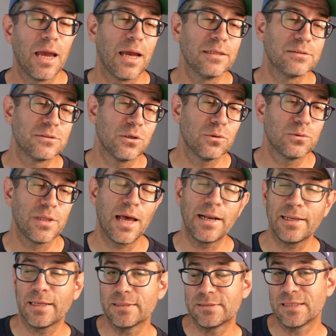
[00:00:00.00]
And so
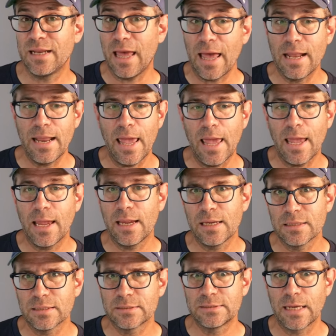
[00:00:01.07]
that gets an NA
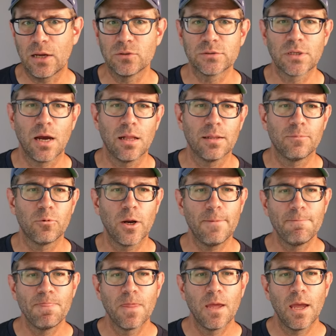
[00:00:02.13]
in the sounds column, right?